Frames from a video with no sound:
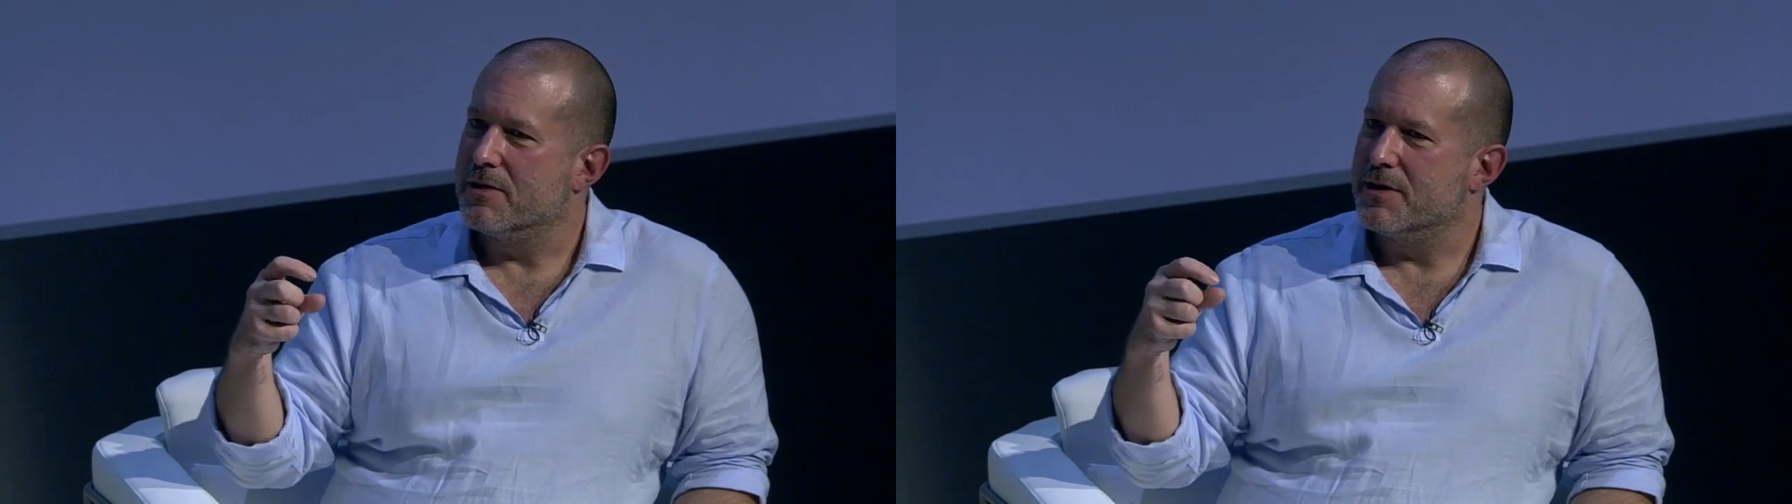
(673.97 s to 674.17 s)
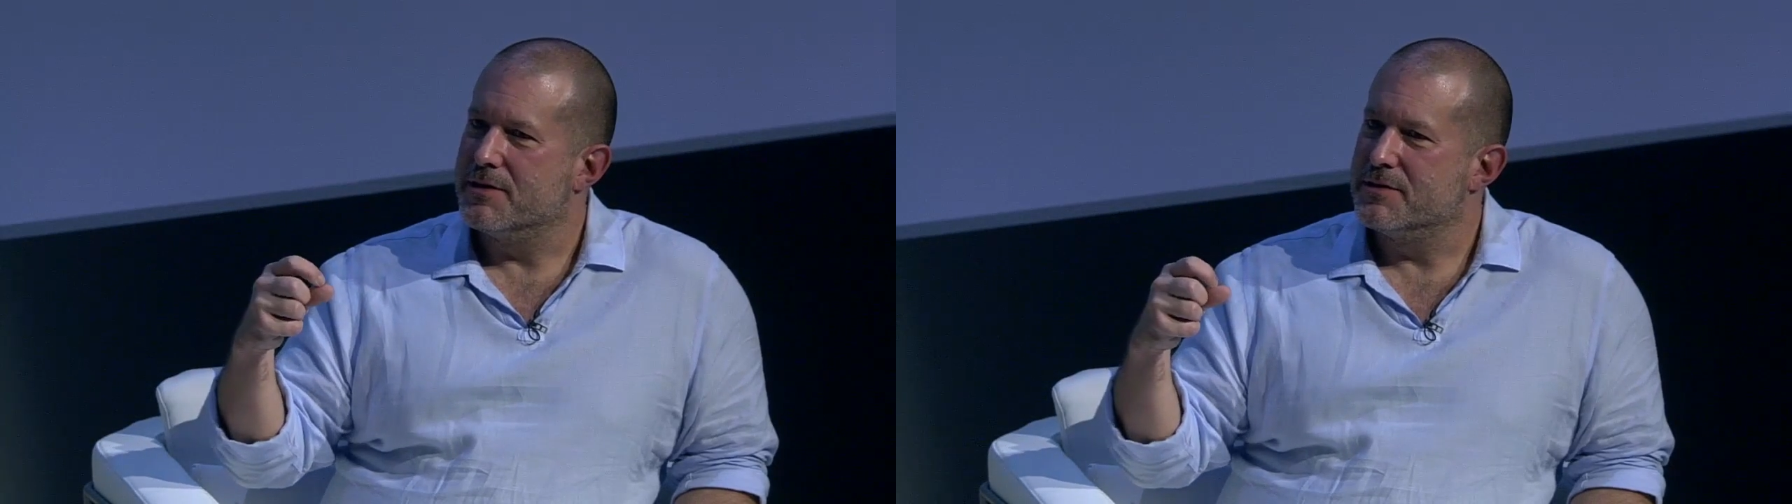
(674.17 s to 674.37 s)

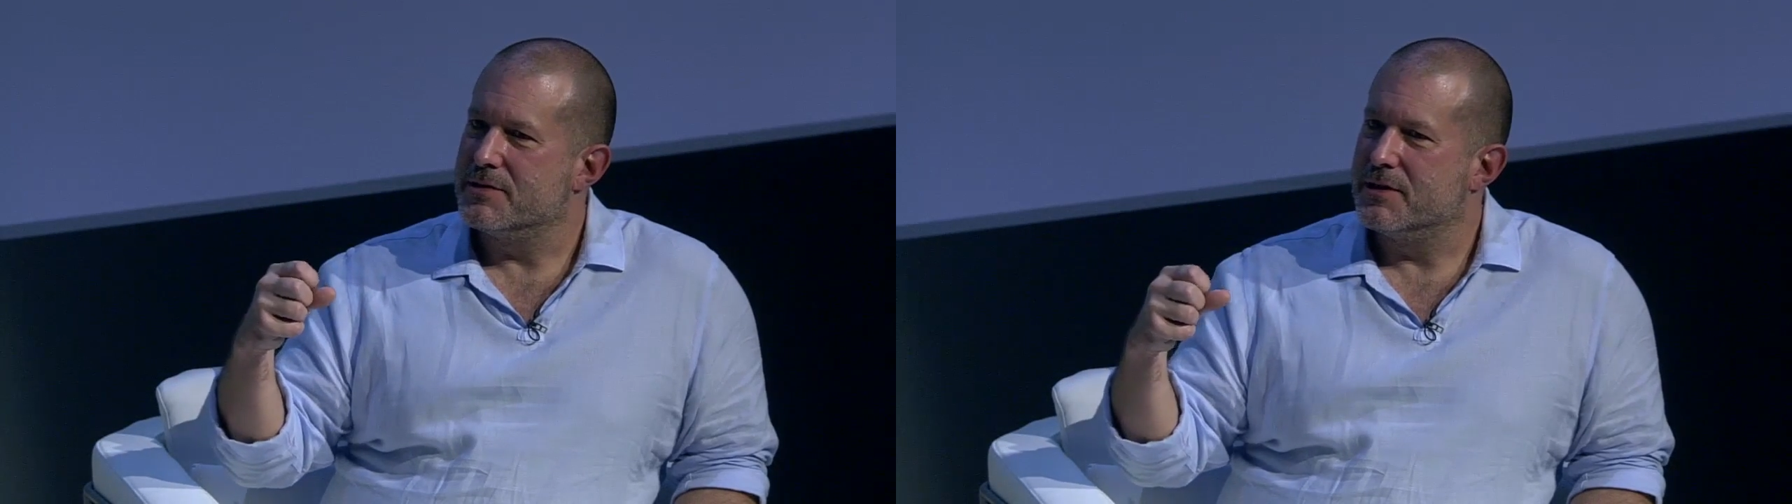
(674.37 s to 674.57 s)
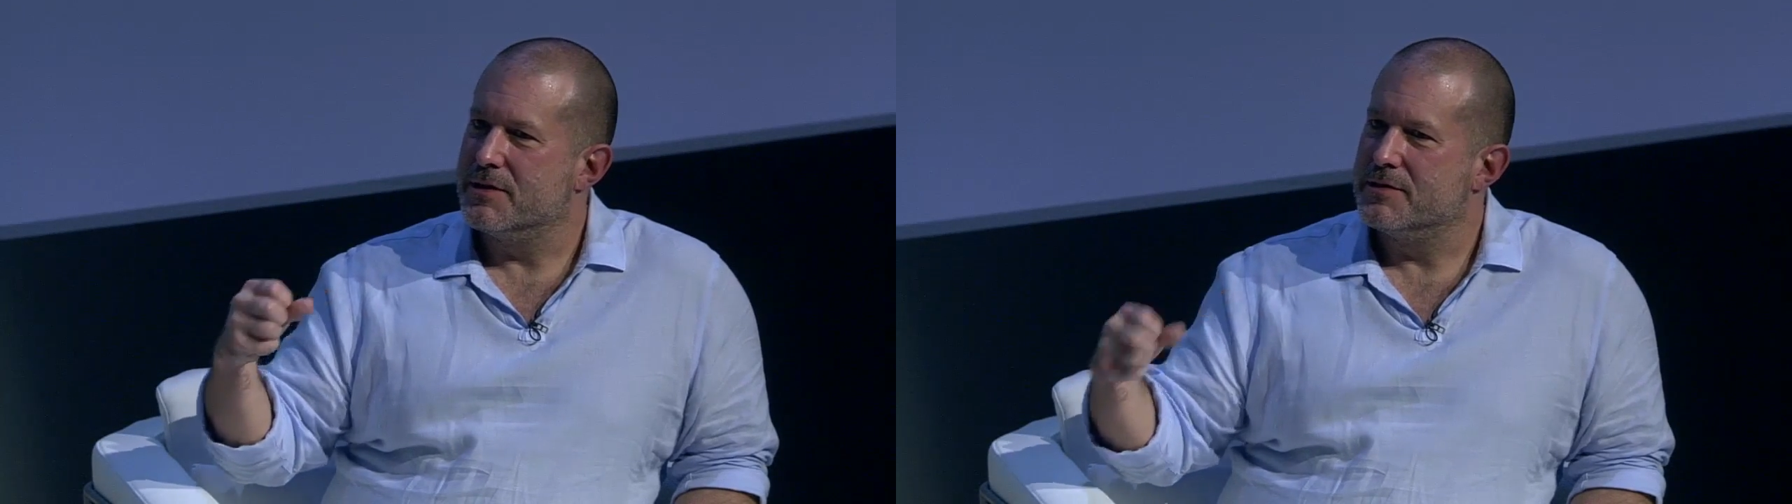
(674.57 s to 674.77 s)

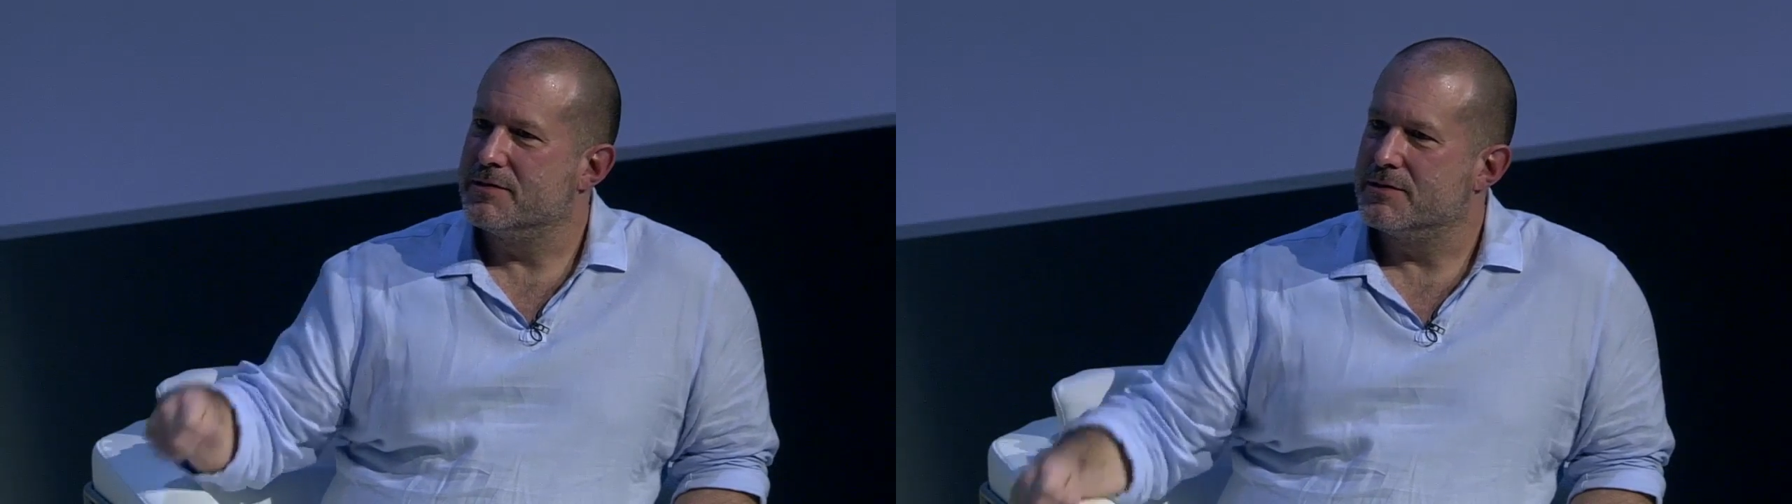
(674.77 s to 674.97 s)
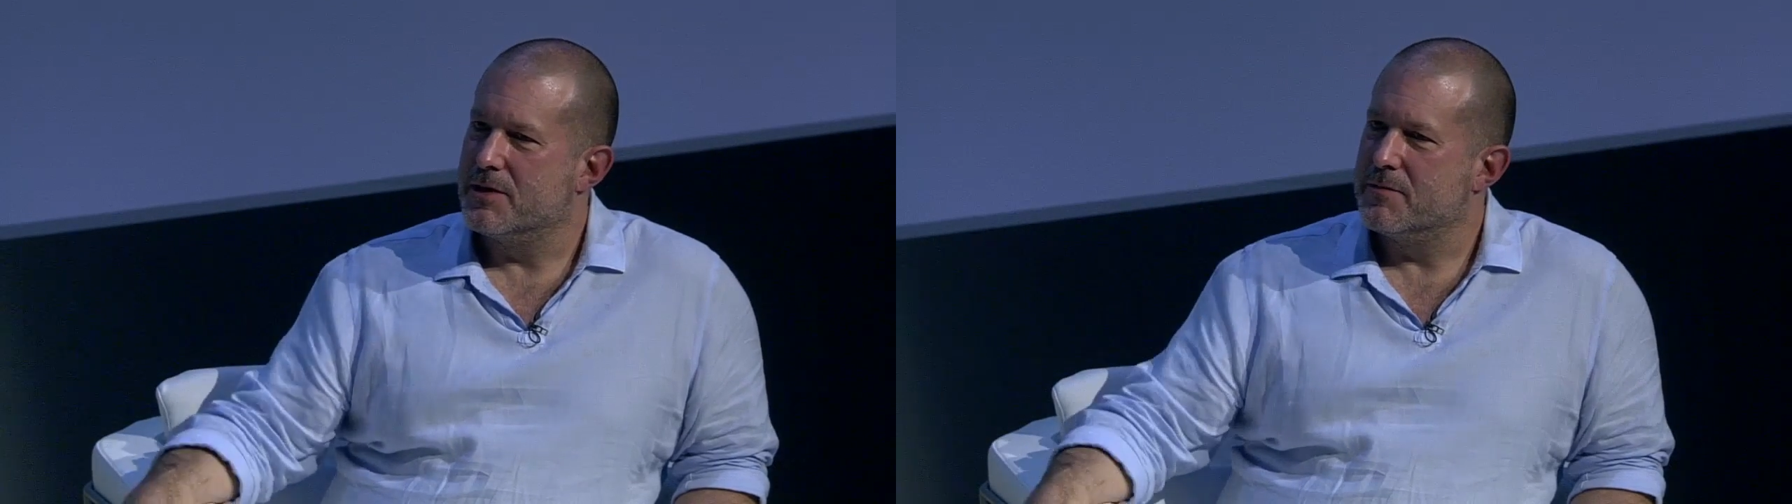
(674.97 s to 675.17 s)

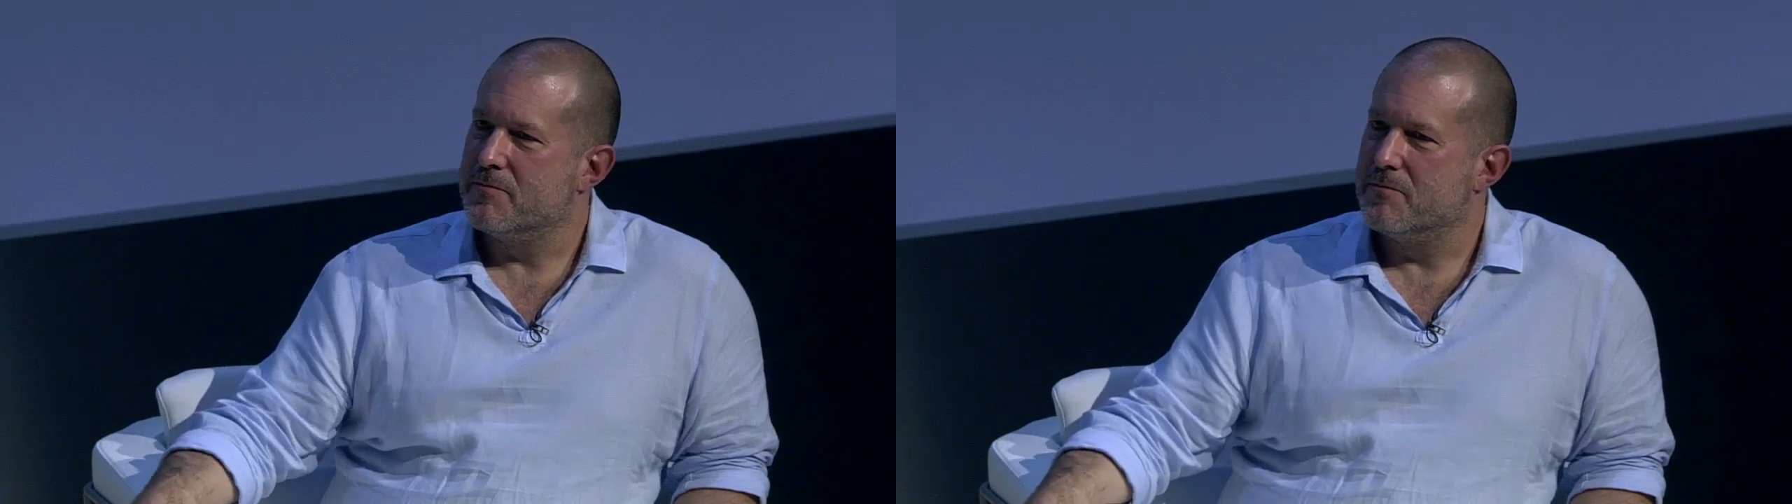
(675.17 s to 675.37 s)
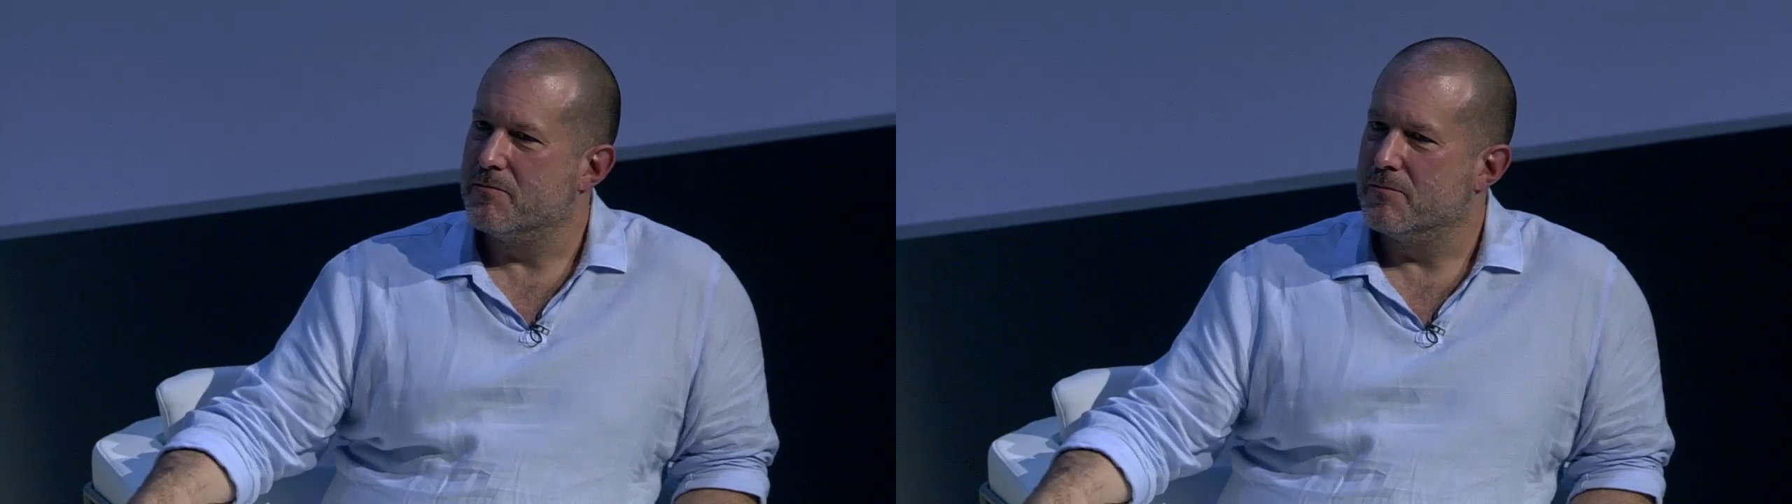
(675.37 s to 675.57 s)

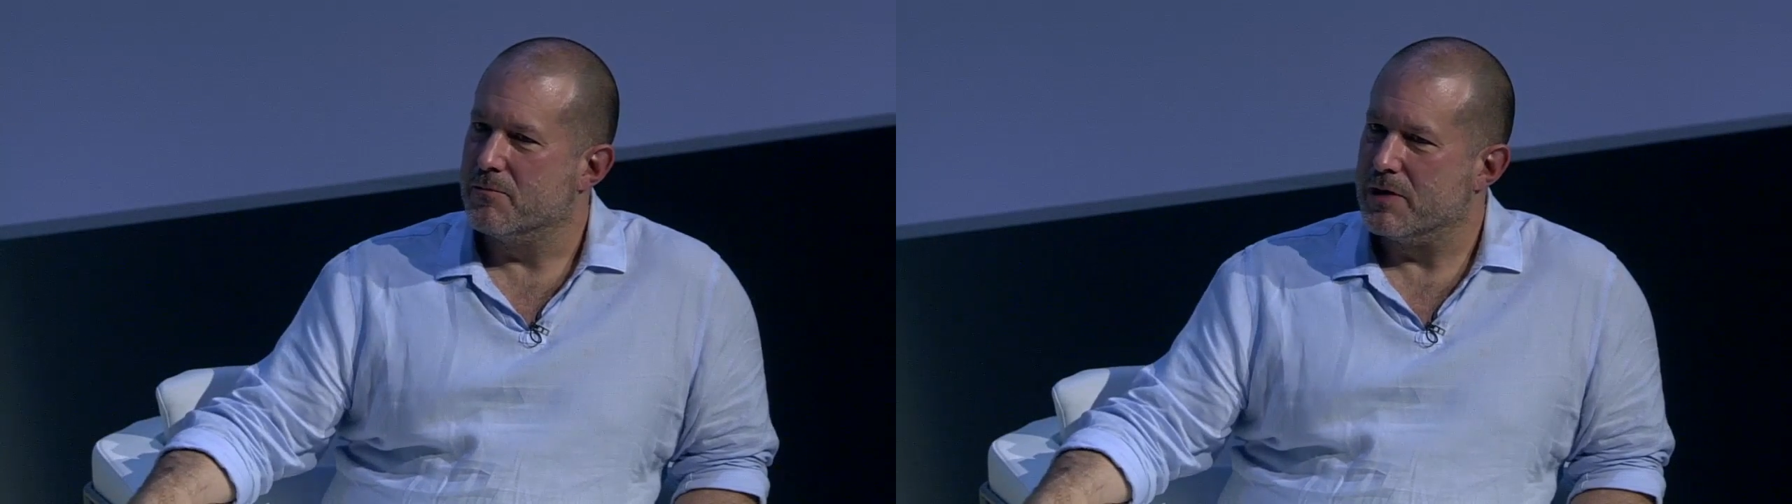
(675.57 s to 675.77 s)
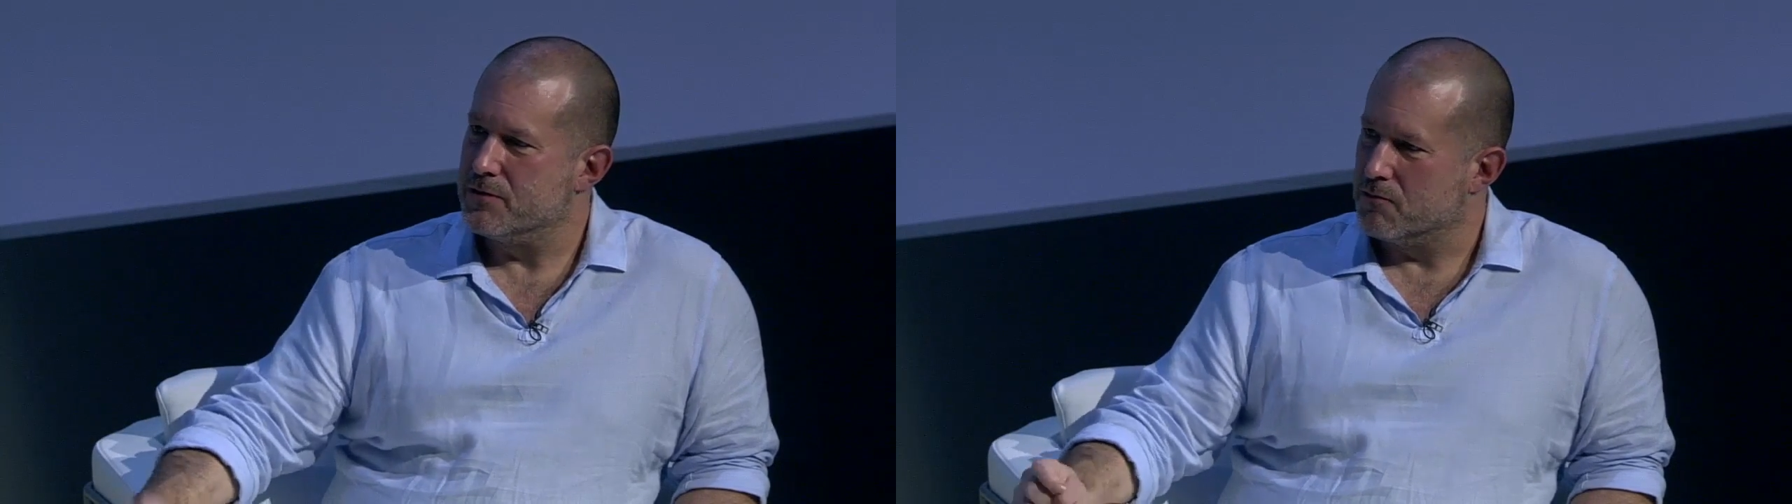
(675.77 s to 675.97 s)
is